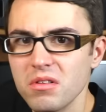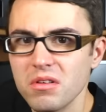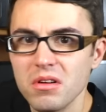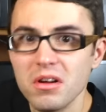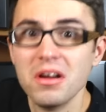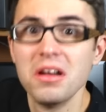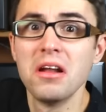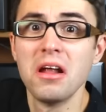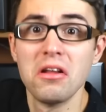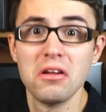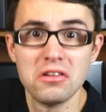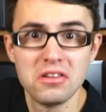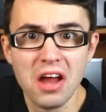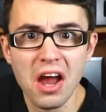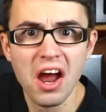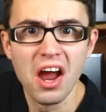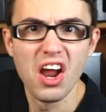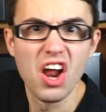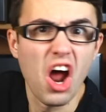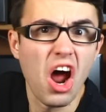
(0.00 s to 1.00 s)
Another
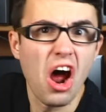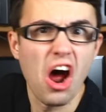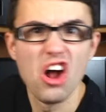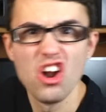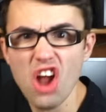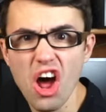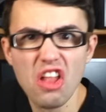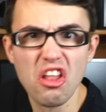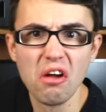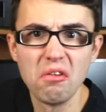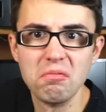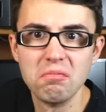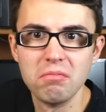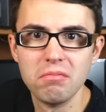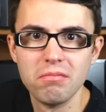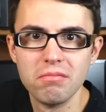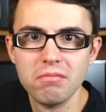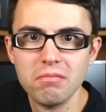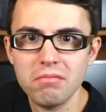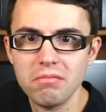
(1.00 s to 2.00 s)
day, another
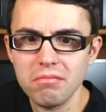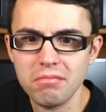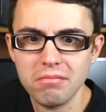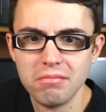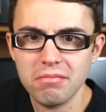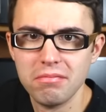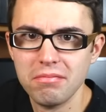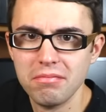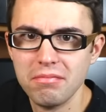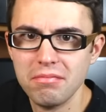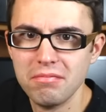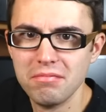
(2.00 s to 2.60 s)
vendetta!